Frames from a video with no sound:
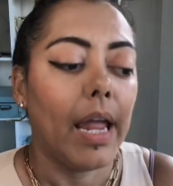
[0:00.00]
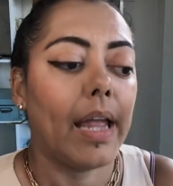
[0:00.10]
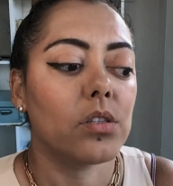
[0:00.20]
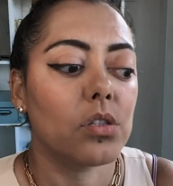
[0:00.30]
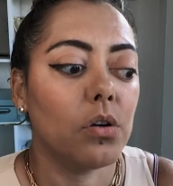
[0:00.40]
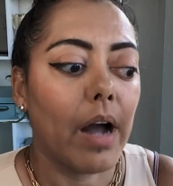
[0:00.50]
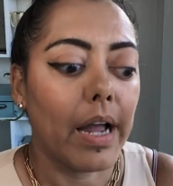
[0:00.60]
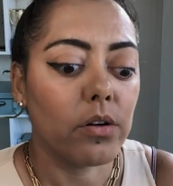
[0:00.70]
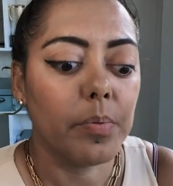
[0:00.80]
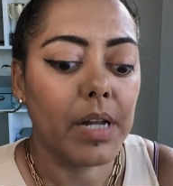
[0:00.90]
And so
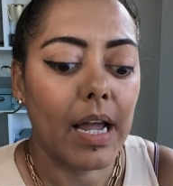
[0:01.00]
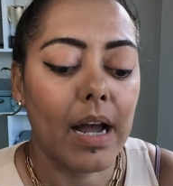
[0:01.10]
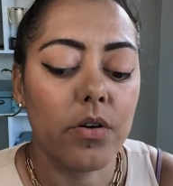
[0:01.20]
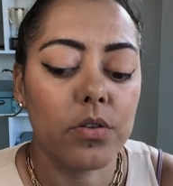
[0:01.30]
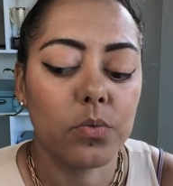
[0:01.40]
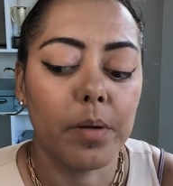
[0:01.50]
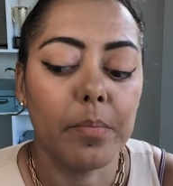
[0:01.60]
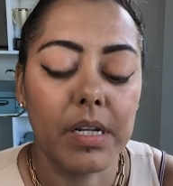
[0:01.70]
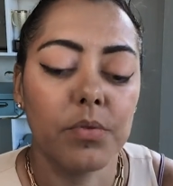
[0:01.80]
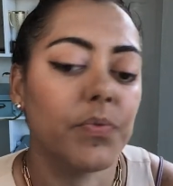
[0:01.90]
I grew up in a house where
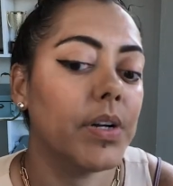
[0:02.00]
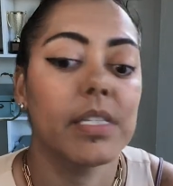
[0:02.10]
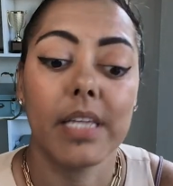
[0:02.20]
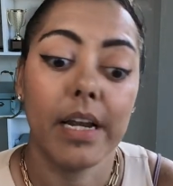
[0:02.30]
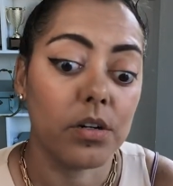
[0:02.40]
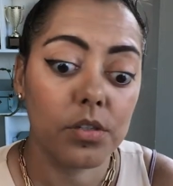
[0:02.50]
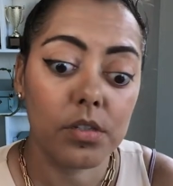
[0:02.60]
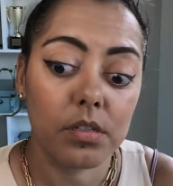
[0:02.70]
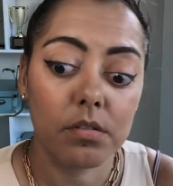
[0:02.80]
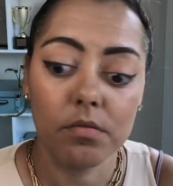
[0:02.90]
money was very
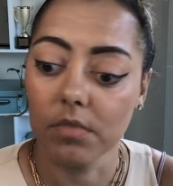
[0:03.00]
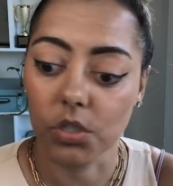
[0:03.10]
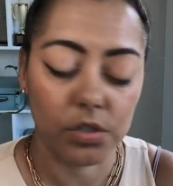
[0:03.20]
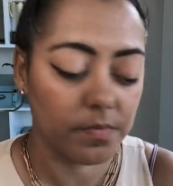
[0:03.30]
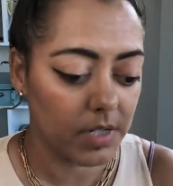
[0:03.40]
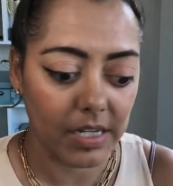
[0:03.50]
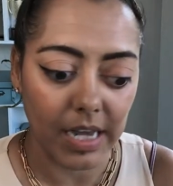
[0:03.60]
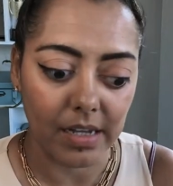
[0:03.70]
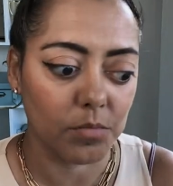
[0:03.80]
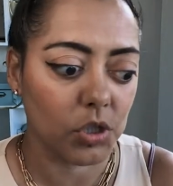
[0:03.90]
scarce, which
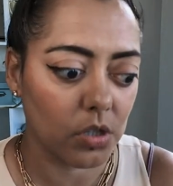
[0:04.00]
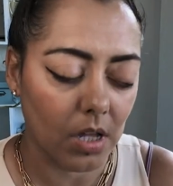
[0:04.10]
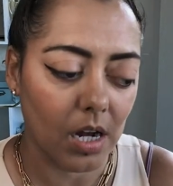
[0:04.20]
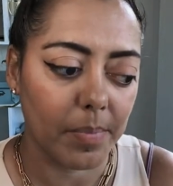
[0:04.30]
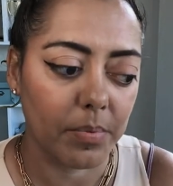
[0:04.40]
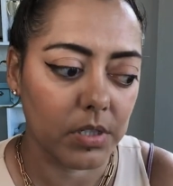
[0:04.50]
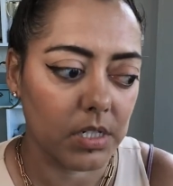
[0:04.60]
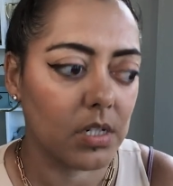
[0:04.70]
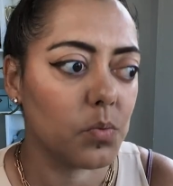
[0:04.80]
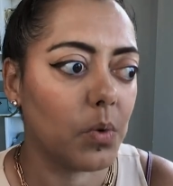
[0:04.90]
again, I'm sure a lot of people
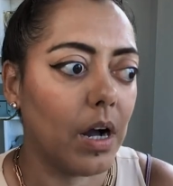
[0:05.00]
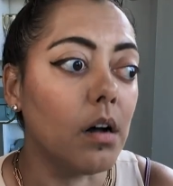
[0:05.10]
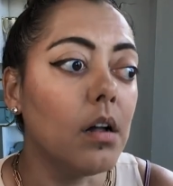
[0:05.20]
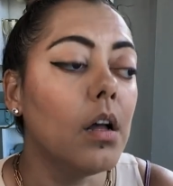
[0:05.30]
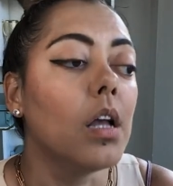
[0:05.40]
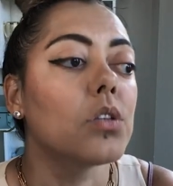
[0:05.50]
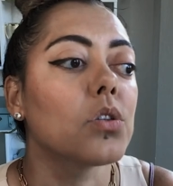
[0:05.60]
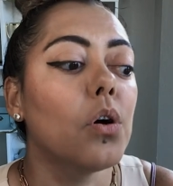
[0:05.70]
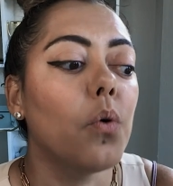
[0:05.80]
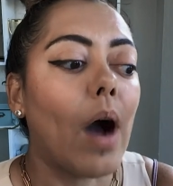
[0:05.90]
did as well.
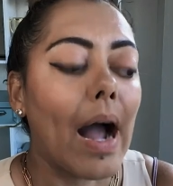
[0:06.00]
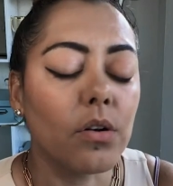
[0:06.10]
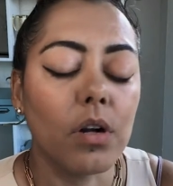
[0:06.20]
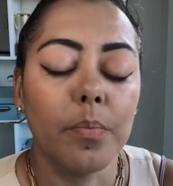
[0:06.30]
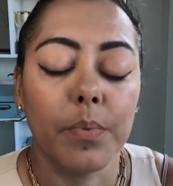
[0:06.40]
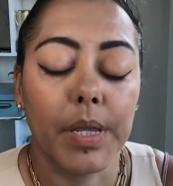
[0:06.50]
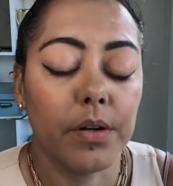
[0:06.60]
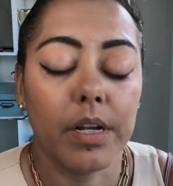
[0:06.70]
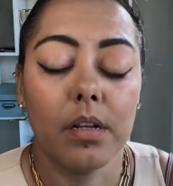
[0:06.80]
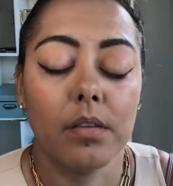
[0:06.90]
So I grew up
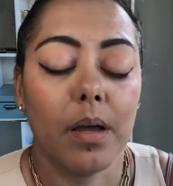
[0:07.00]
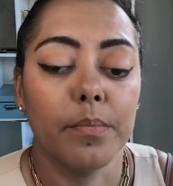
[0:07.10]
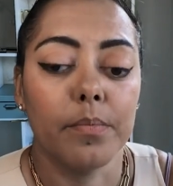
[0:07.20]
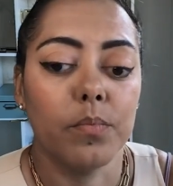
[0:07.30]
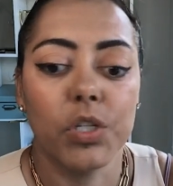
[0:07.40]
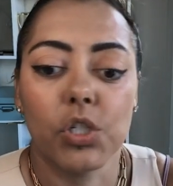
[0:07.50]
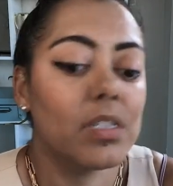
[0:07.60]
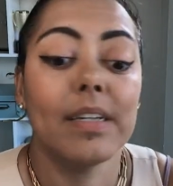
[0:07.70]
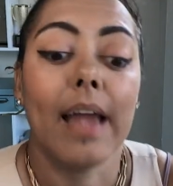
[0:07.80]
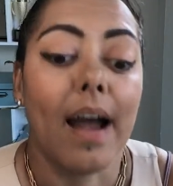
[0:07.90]
hearing that we just
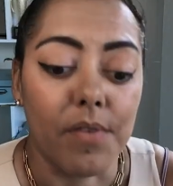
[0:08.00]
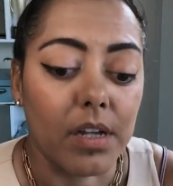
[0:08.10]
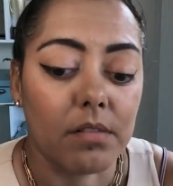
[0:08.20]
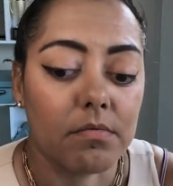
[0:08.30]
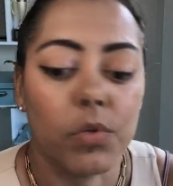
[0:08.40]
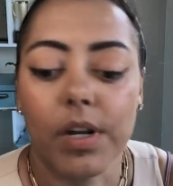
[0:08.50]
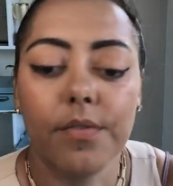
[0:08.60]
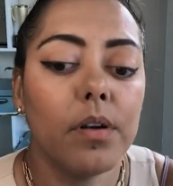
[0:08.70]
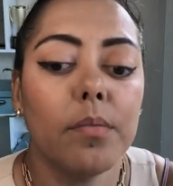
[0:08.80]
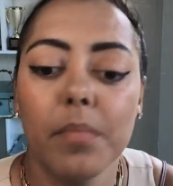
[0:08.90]
didn't have it.
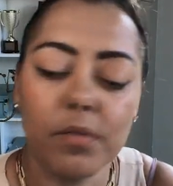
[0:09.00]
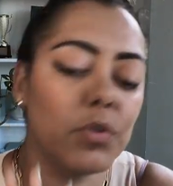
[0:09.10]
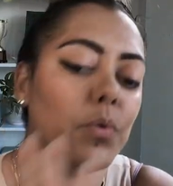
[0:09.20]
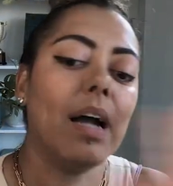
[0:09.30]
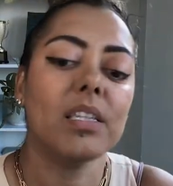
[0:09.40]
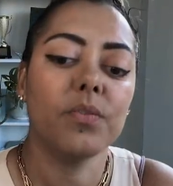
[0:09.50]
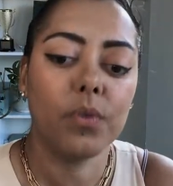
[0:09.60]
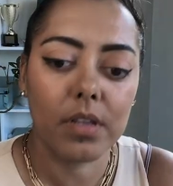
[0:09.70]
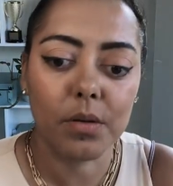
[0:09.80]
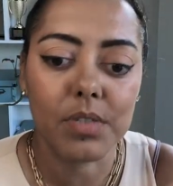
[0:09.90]
Whatever you asked
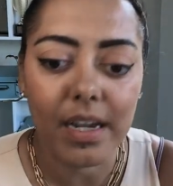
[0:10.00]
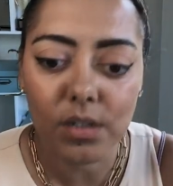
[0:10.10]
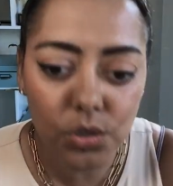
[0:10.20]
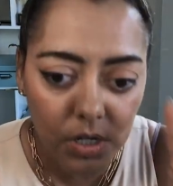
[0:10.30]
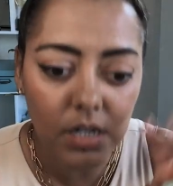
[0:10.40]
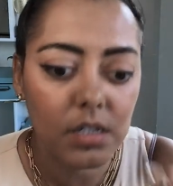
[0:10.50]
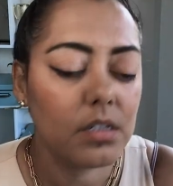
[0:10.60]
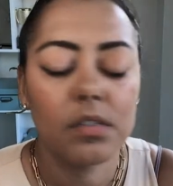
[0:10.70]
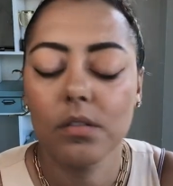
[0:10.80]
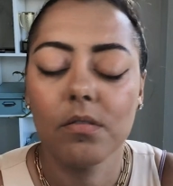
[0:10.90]
for that was extra,
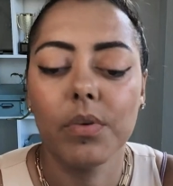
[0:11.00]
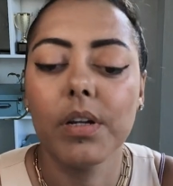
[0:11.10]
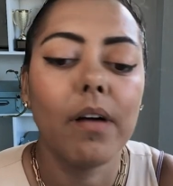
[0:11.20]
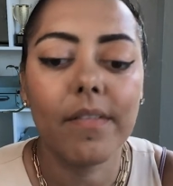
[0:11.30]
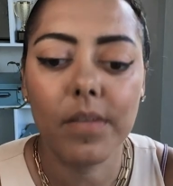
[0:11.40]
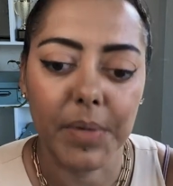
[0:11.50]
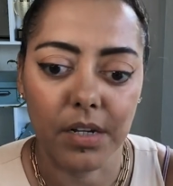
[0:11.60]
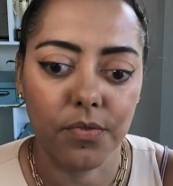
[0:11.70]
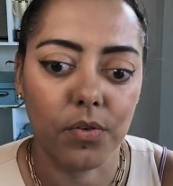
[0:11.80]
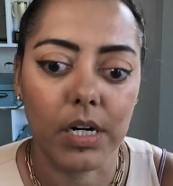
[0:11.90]
we don't have the
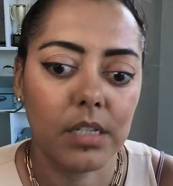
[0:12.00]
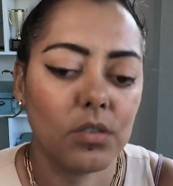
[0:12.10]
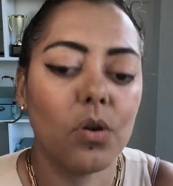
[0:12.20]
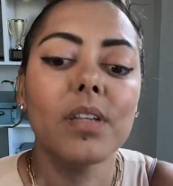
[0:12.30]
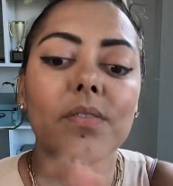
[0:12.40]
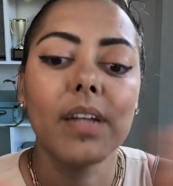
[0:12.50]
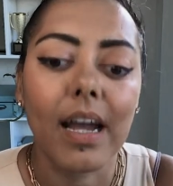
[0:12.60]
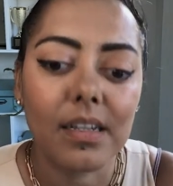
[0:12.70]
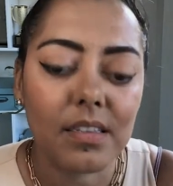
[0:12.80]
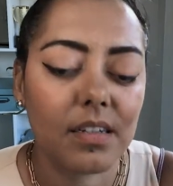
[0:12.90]
money for it. Don't even
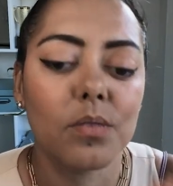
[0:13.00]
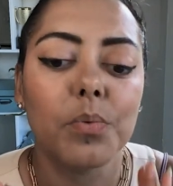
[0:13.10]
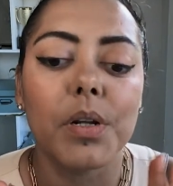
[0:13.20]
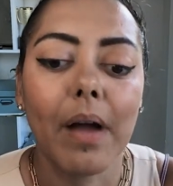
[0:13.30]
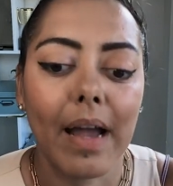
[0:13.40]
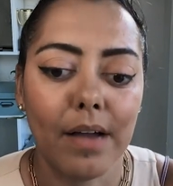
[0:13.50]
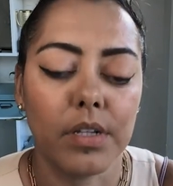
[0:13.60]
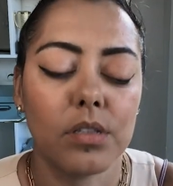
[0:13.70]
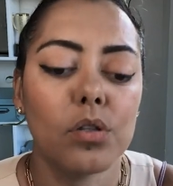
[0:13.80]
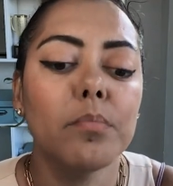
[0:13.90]
ask because we don't have
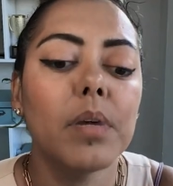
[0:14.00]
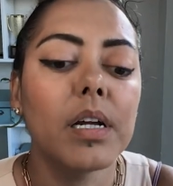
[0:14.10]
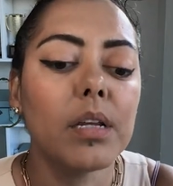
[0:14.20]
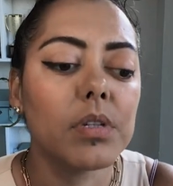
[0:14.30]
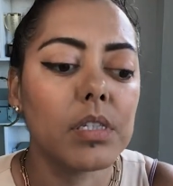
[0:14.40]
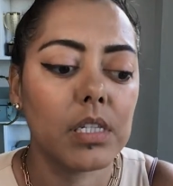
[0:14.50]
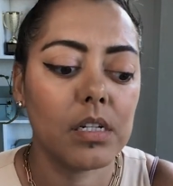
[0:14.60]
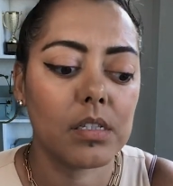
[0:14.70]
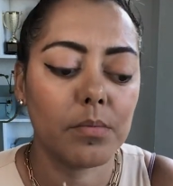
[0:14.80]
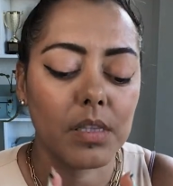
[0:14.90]
it. So money was seen
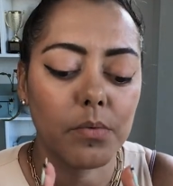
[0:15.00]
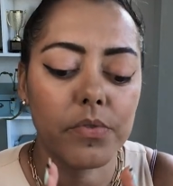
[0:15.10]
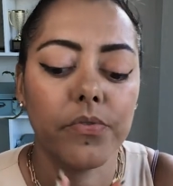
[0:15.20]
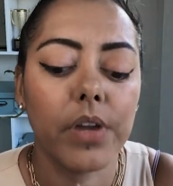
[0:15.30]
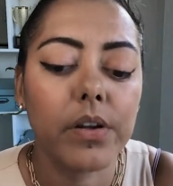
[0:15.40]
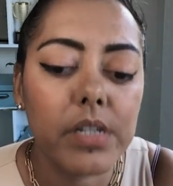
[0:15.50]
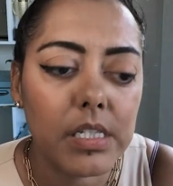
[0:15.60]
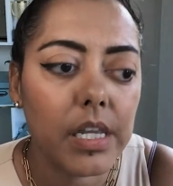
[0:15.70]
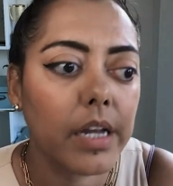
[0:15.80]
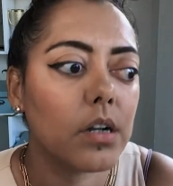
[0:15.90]
as something that was very
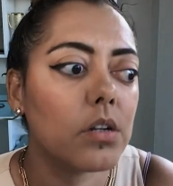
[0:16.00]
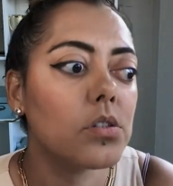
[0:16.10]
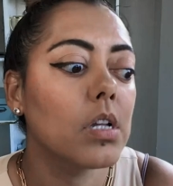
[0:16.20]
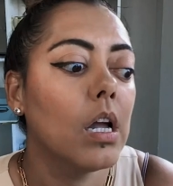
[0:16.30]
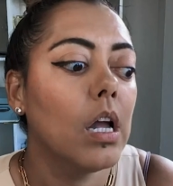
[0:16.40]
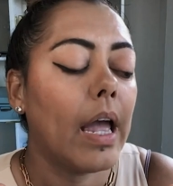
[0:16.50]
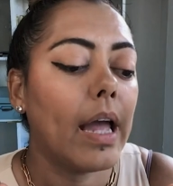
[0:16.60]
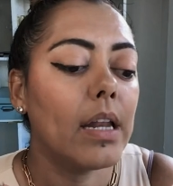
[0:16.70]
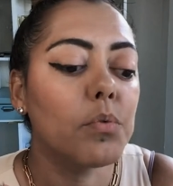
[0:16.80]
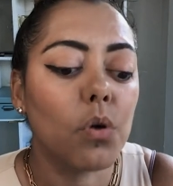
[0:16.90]
scarce
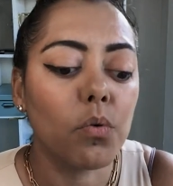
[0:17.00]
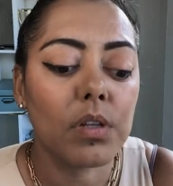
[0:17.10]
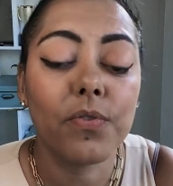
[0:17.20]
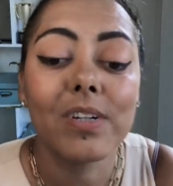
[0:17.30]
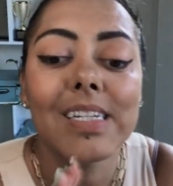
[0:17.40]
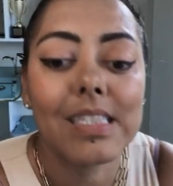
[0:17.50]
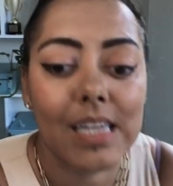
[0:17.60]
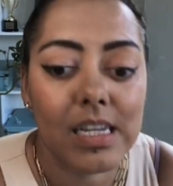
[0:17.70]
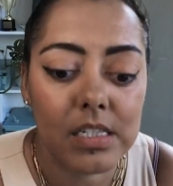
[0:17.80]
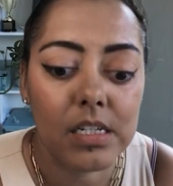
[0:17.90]
and it was only for
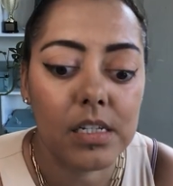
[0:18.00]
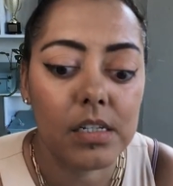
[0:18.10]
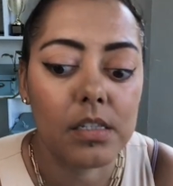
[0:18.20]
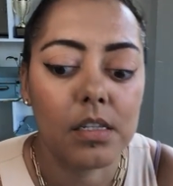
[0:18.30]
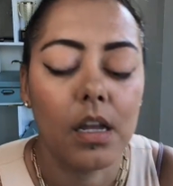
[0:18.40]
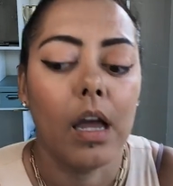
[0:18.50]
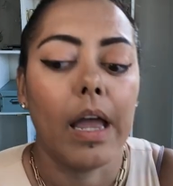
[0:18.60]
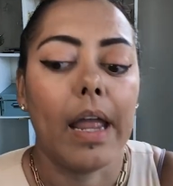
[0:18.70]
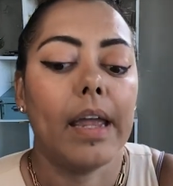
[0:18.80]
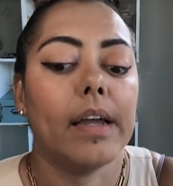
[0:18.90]
necessities,
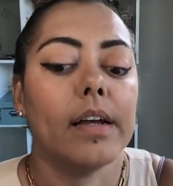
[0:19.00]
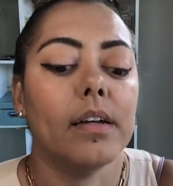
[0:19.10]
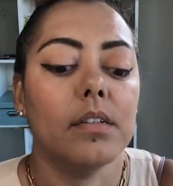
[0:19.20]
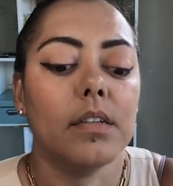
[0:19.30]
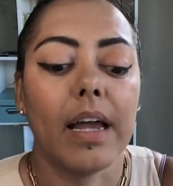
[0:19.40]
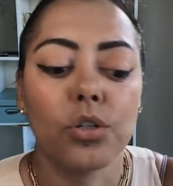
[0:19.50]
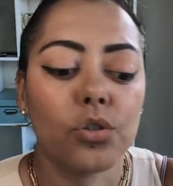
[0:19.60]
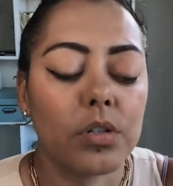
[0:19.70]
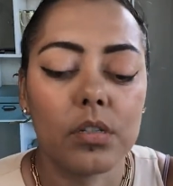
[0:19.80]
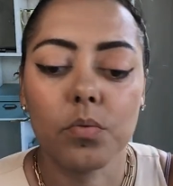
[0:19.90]
and
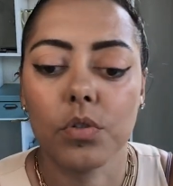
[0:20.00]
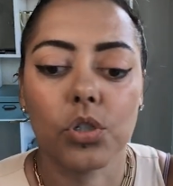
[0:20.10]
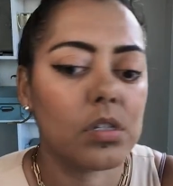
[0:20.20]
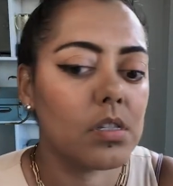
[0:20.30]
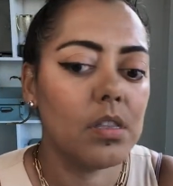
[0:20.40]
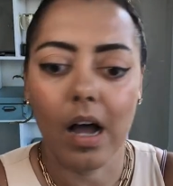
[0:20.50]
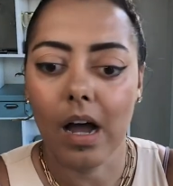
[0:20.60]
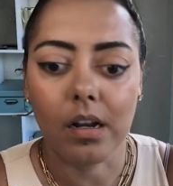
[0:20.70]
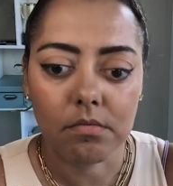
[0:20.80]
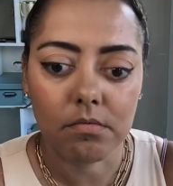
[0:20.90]
extras were just
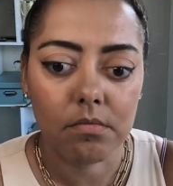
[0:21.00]
not